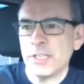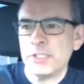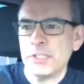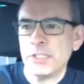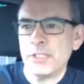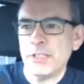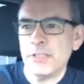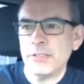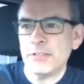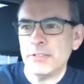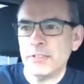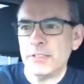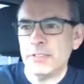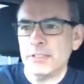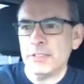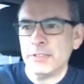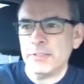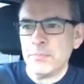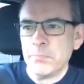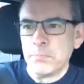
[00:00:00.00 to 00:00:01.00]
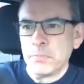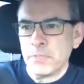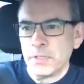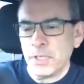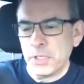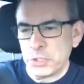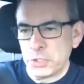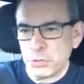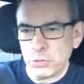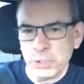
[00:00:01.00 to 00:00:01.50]
narc did such a
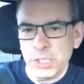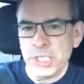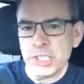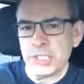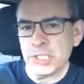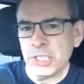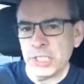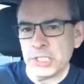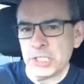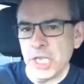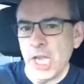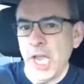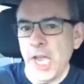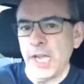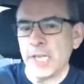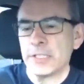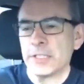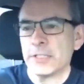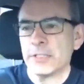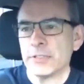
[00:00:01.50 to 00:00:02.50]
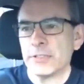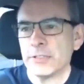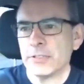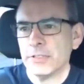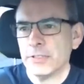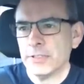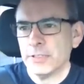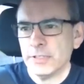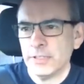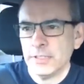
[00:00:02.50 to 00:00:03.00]
treasonous
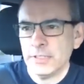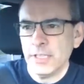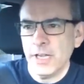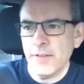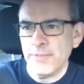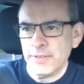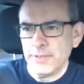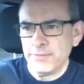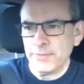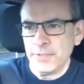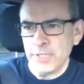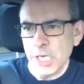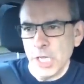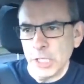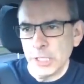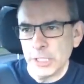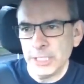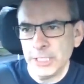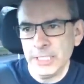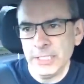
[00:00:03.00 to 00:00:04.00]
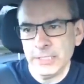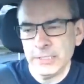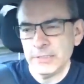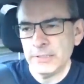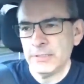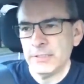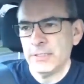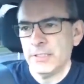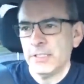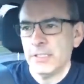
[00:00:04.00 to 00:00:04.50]
act of
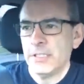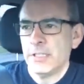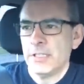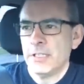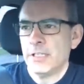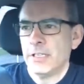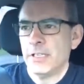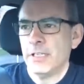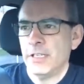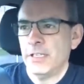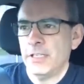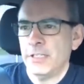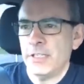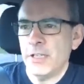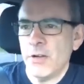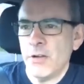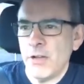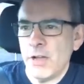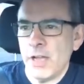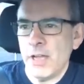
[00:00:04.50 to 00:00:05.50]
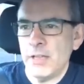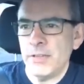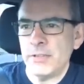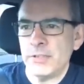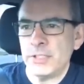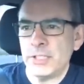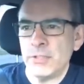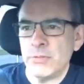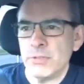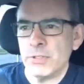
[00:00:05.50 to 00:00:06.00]
infidelity.
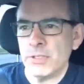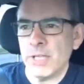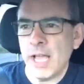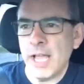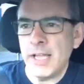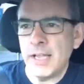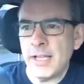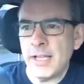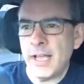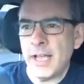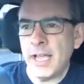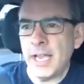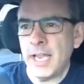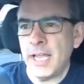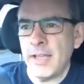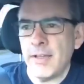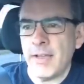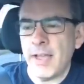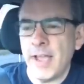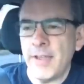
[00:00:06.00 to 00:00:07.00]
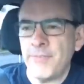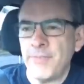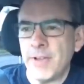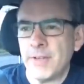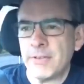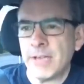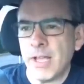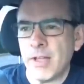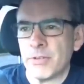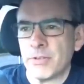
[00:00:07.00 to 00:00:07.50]
No, she was,
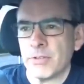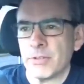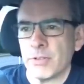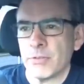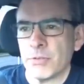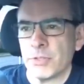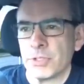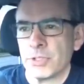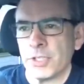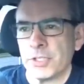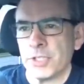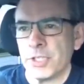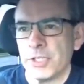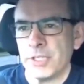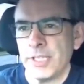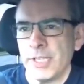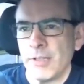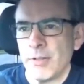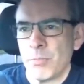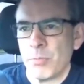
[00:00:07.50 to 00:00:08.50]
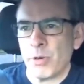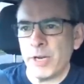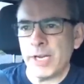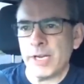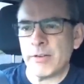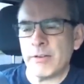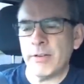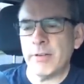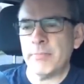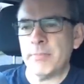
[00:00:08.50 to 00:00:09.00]
I found out there was
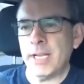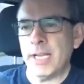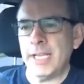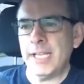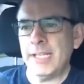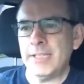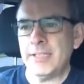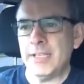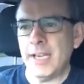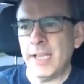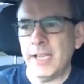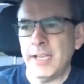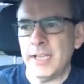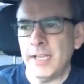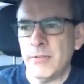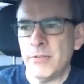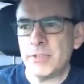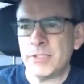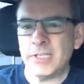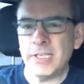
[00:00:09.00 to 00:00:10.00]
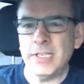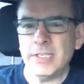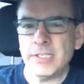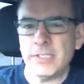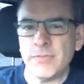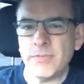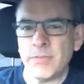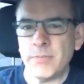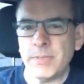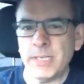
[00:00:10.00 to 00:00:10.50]
such a deal breaker on my end
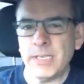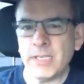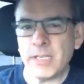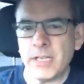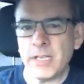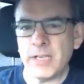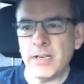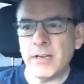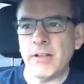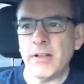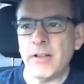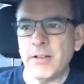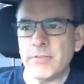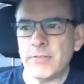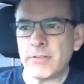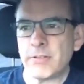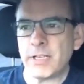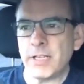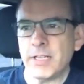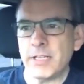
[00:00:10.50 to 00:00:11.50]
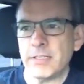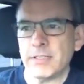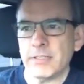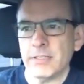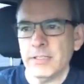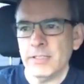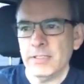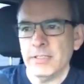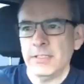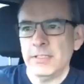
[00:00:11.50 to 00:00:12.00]
that it was easy for me to cut it
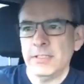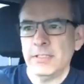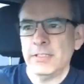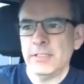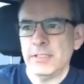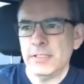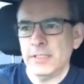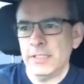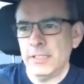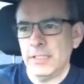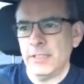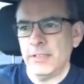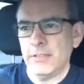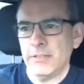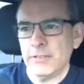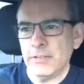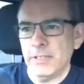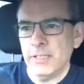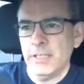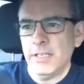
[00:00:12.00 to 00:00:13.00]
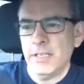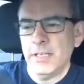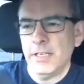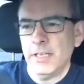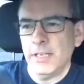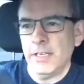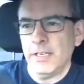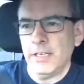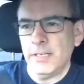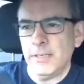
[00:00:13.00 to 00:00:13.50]
off, okay? You
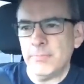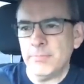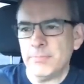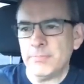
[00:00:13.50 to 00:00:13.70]
know?